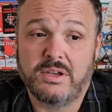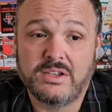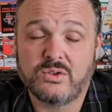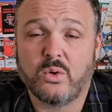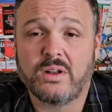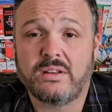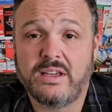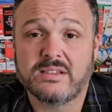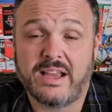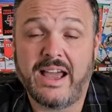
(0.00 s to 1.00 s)

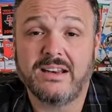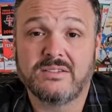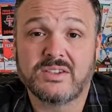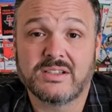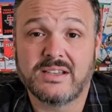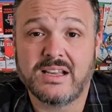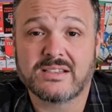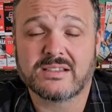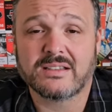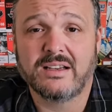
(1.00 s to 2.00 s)
historically has had
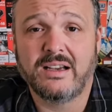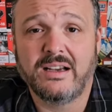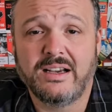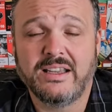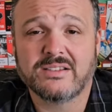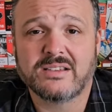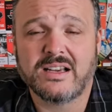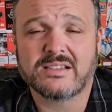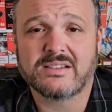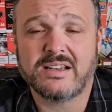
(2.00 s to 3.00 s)
success against
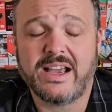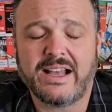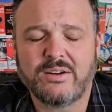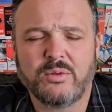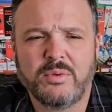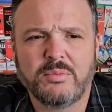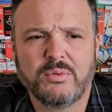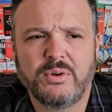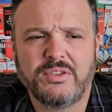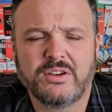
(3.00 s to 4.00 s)
Texas Tech. I don't
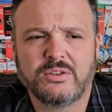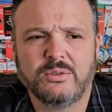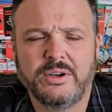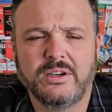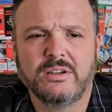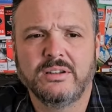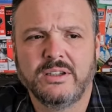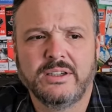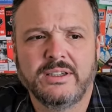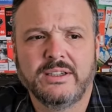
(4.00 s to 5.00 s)
remember what the career
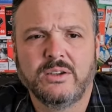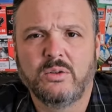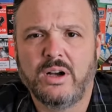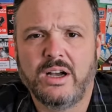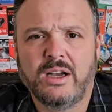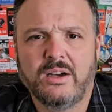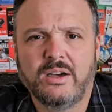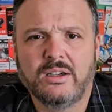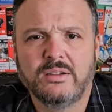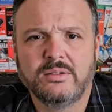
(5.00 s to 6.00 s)

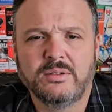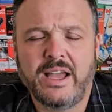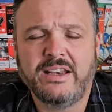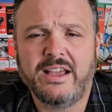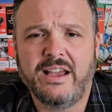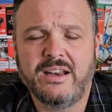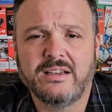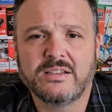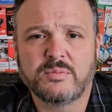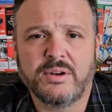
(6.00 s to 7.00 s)

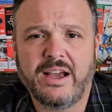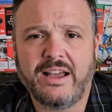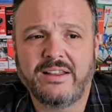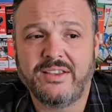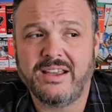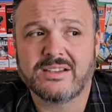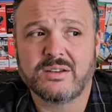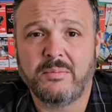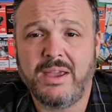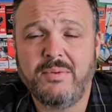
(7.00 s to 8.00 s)
head-to-head is, but I think
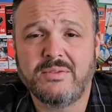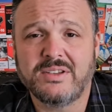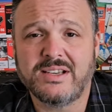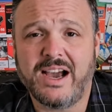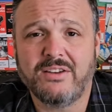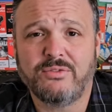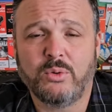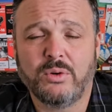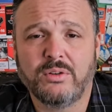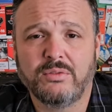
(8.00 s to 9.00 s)
it may be even tied
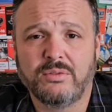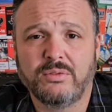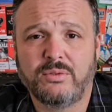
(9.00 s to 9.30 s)
4-4